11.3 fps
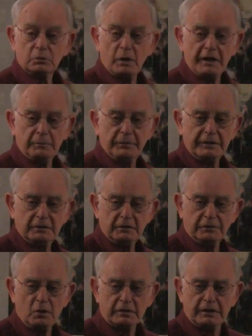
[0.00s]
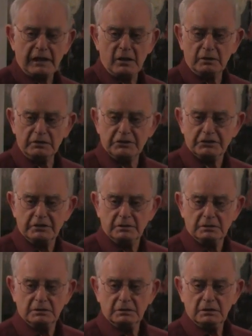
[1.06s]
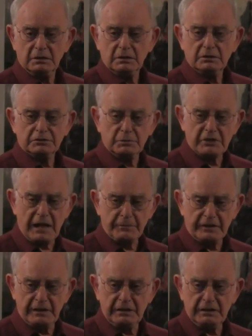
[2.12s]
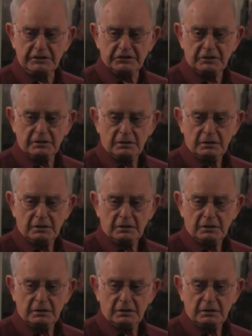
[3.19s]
quite a bit of Okinawans, some Japanese.